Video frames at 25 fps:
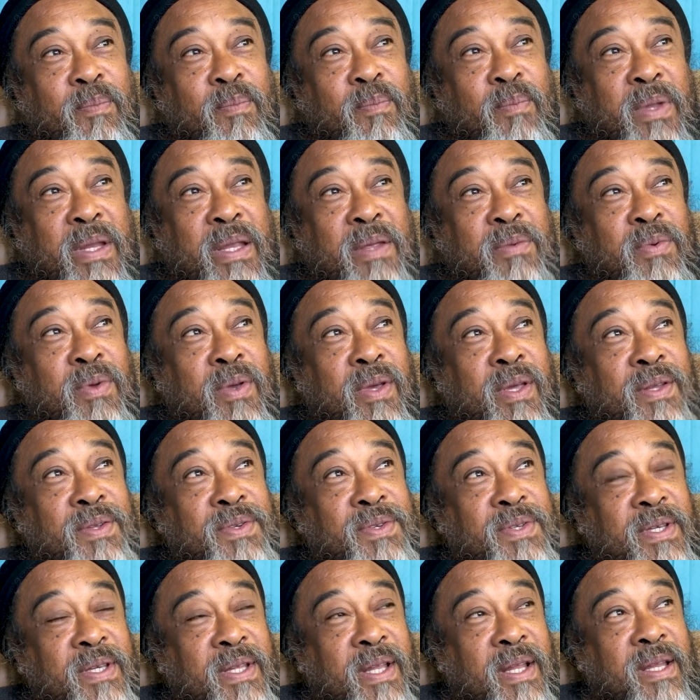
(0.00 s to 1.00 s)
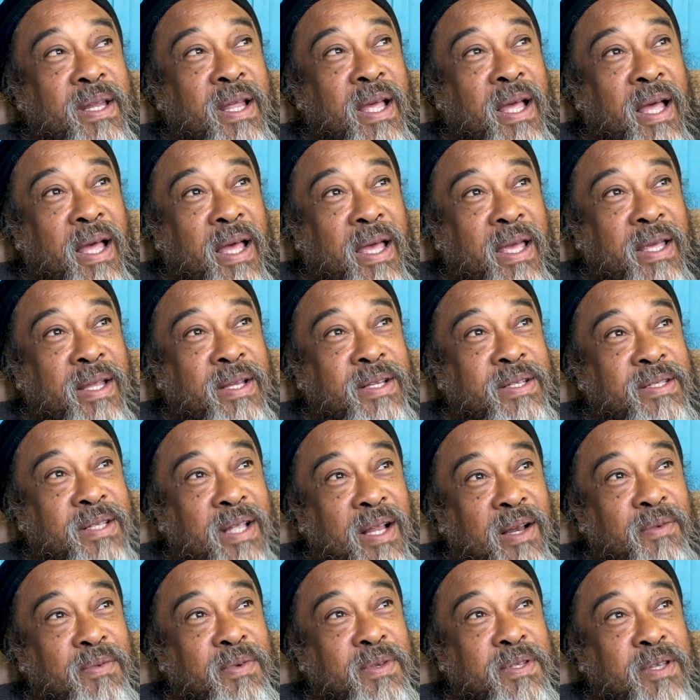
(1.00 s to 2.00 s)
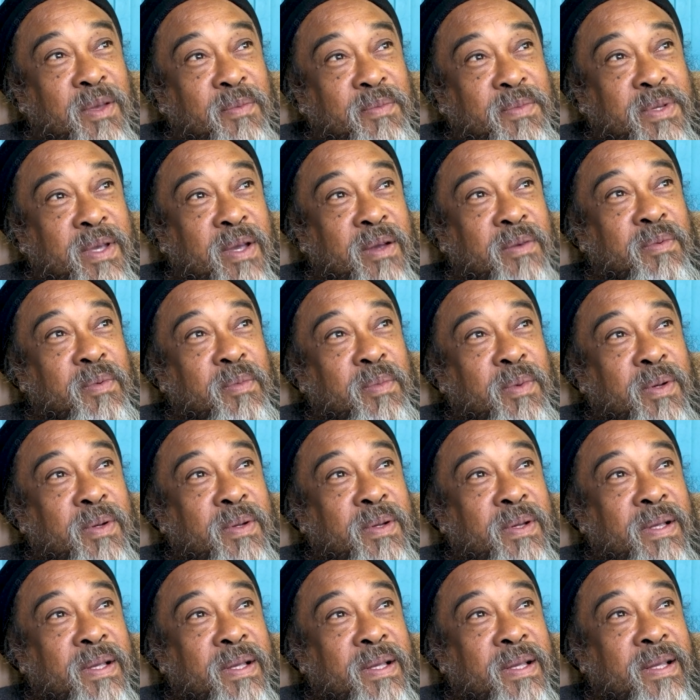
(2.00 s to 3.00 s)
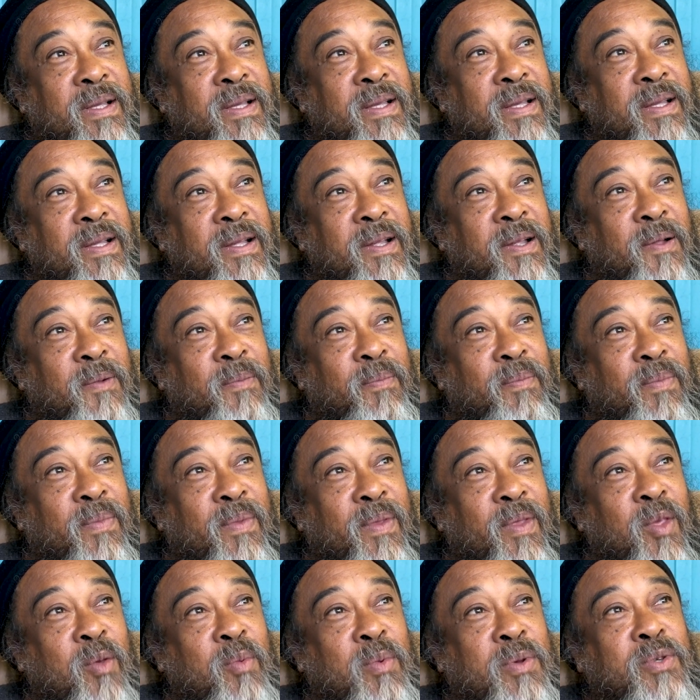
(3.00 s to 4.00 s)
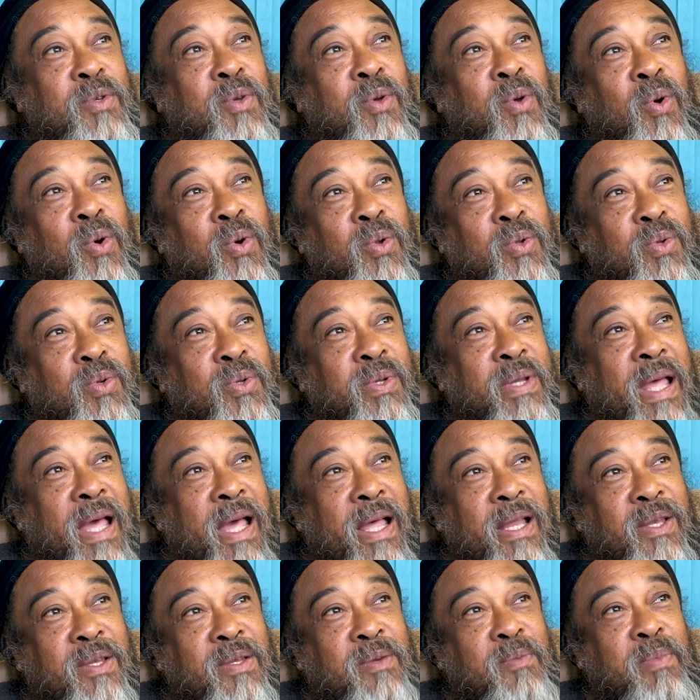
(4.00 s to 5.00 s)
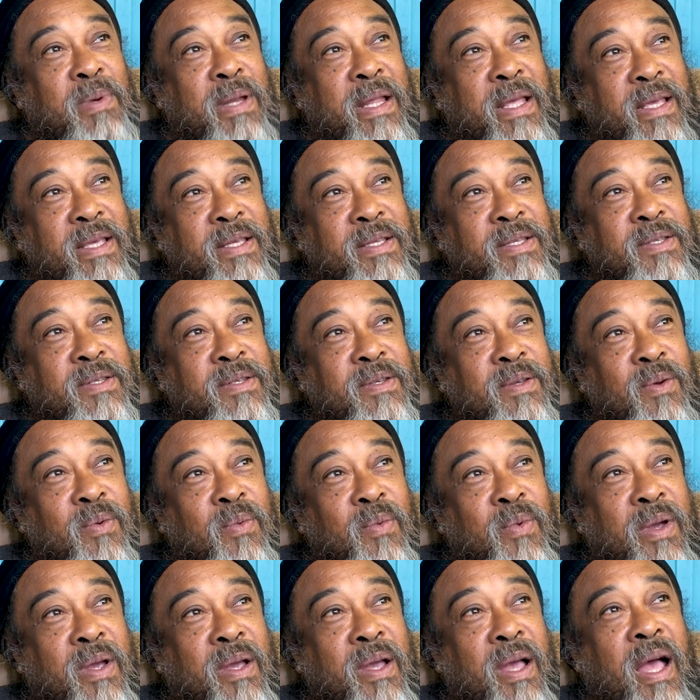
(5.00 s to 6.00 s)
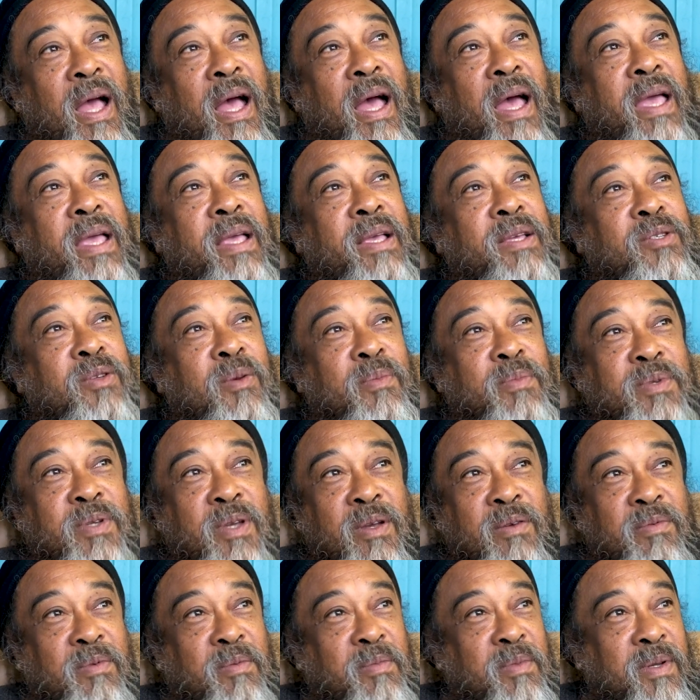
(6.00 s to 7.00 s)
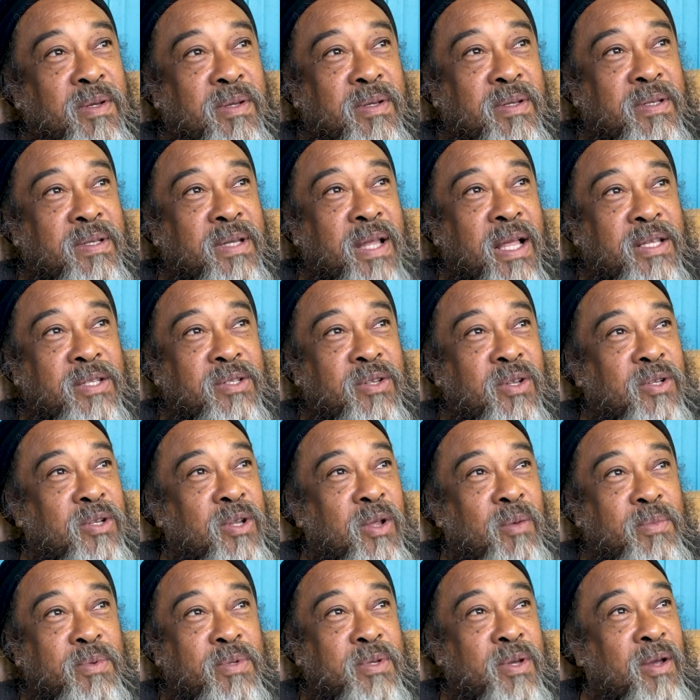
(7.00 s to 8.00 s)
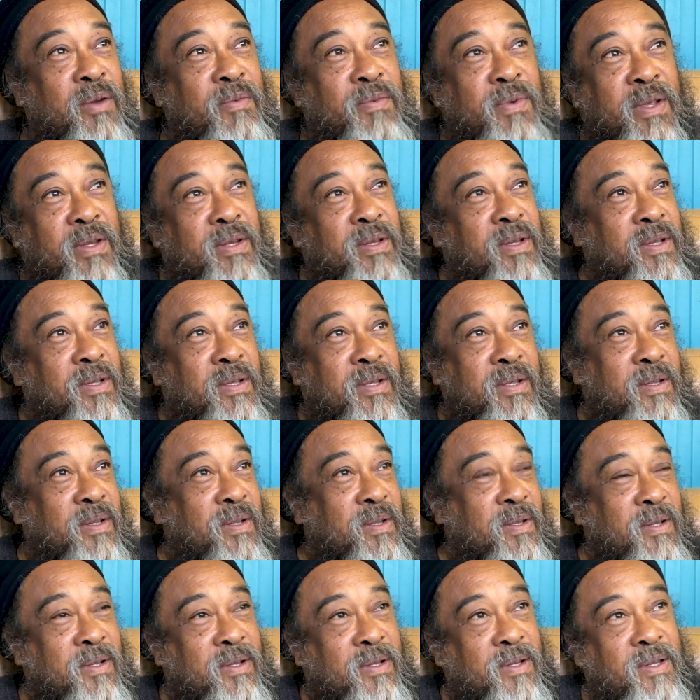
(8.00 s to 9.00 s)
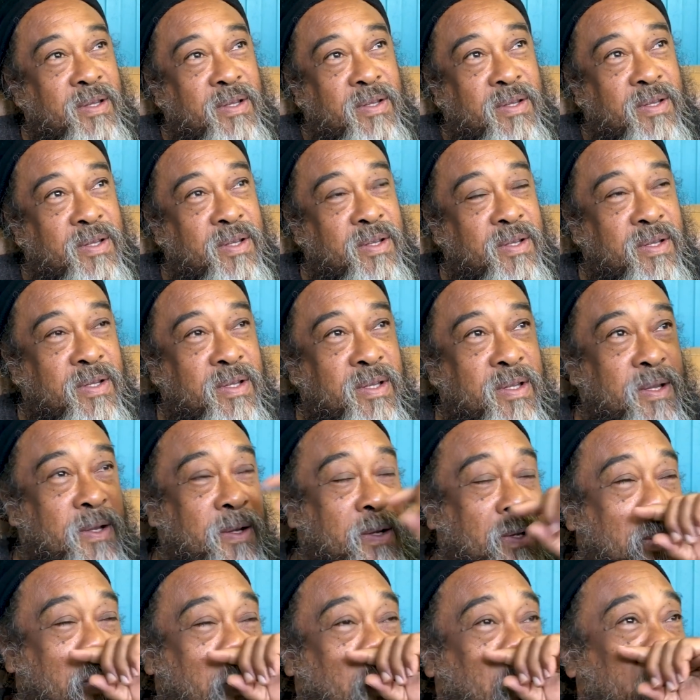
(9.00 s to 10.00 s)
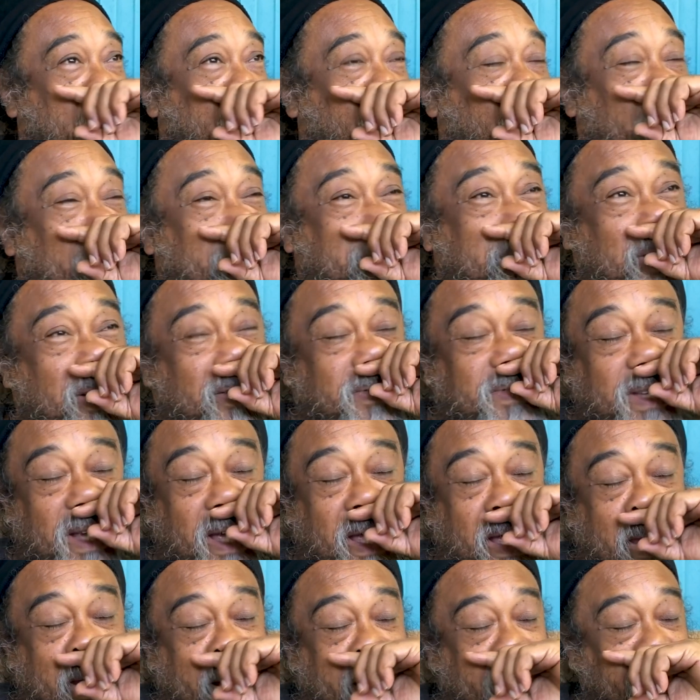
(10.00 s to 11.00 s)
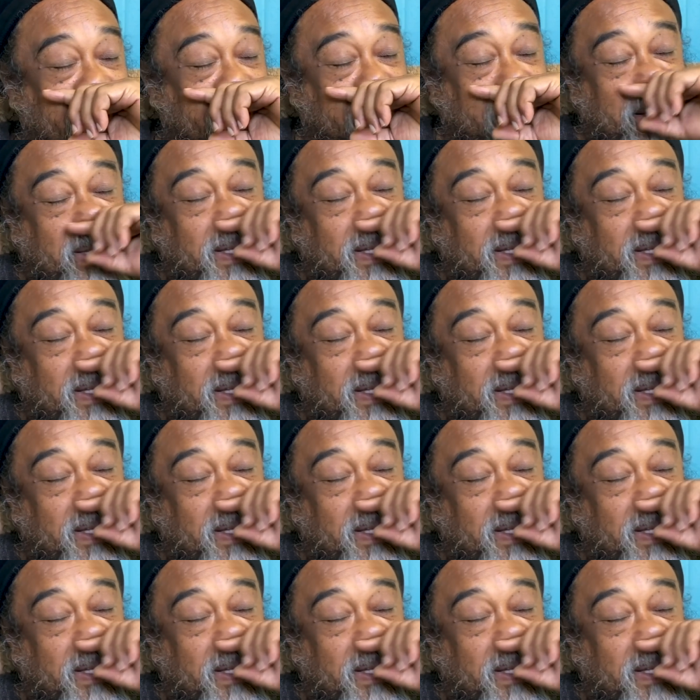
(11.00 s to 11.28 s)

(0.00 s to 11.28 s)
But if you can see that the I itself is observable, you must go to that place where I is observable. That's not observing the one who observes the I.